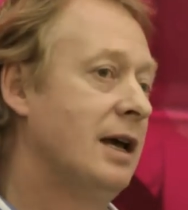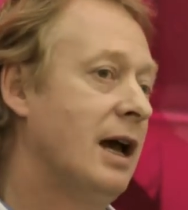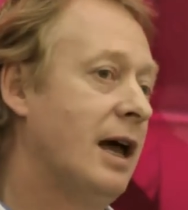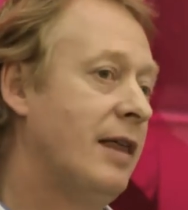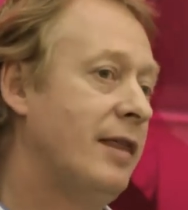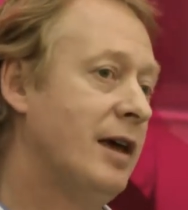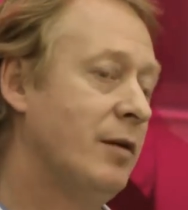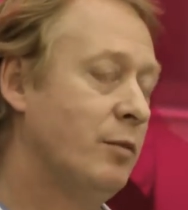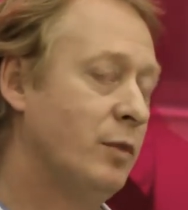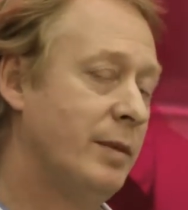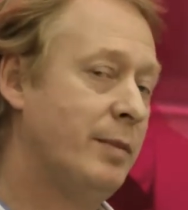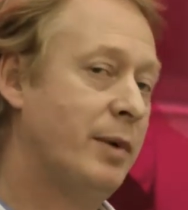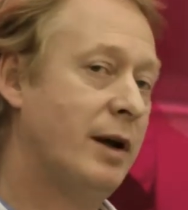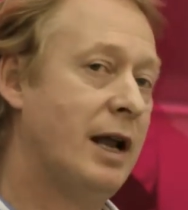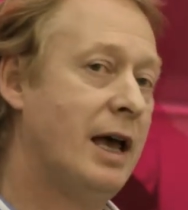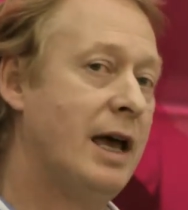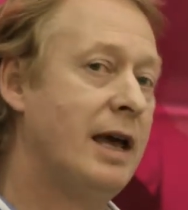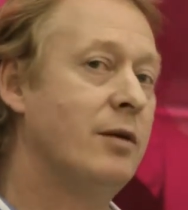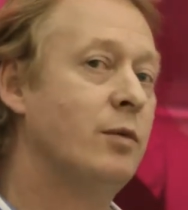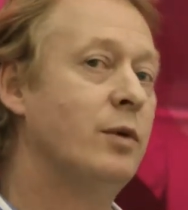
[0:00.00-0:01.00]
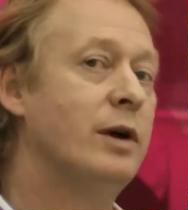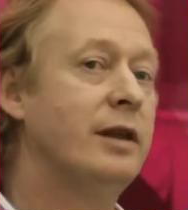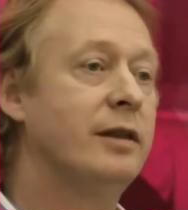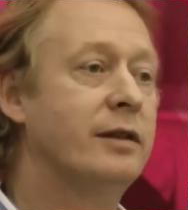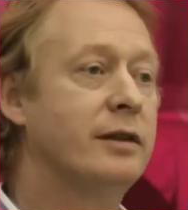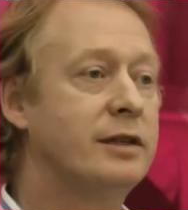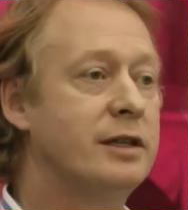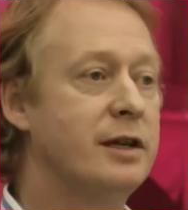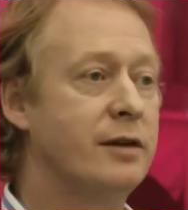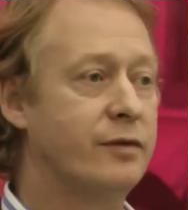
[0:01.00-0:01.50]
And then we play
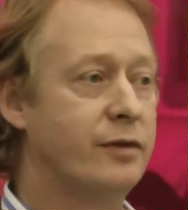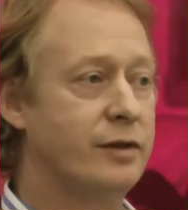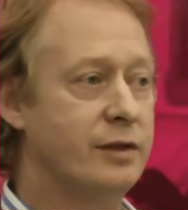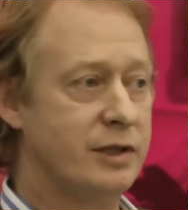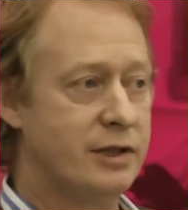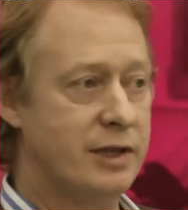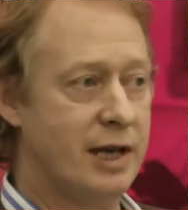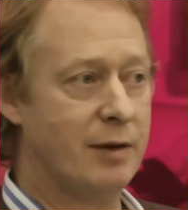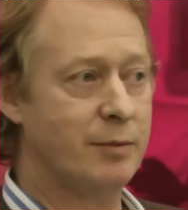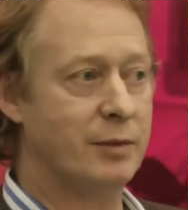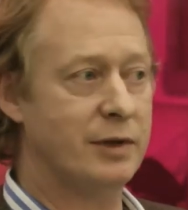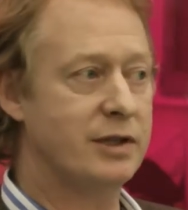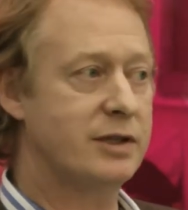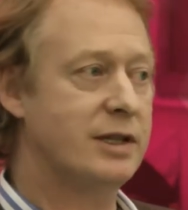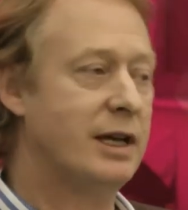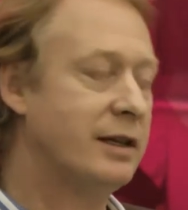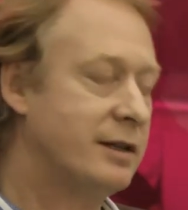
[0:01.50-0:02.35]
with different segments,